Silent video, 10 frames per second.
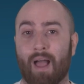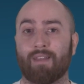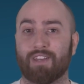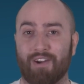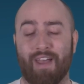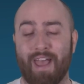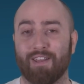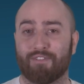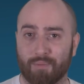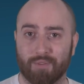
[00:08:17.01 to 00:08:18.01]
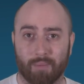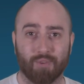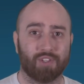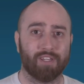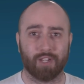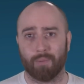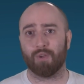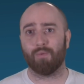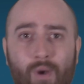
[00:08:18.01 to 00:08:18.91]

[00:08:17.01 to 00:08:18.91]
and Kurt Hennig from WCW,